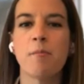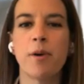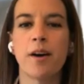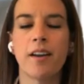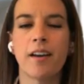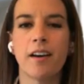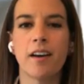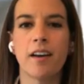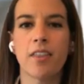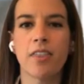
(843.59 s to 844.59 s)
But
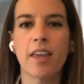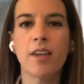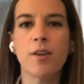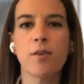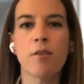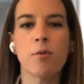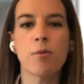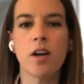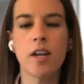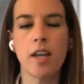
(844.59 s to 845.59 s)
thank you,
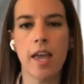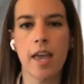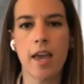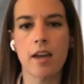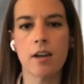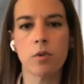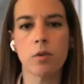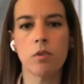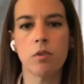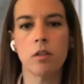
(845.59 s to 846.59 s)
everyone. And we
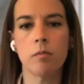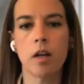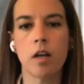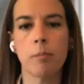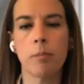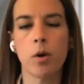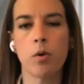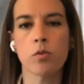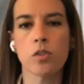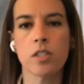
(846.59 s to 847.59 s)
will
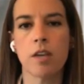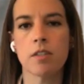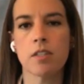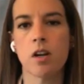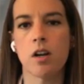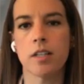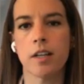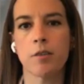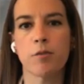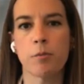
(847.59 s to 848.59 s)
post David's contact
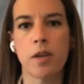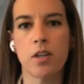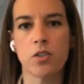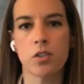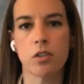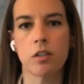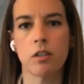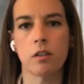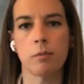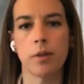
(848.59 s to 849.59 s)
information
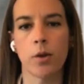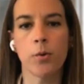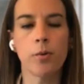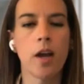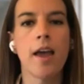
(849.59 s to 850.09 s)
below.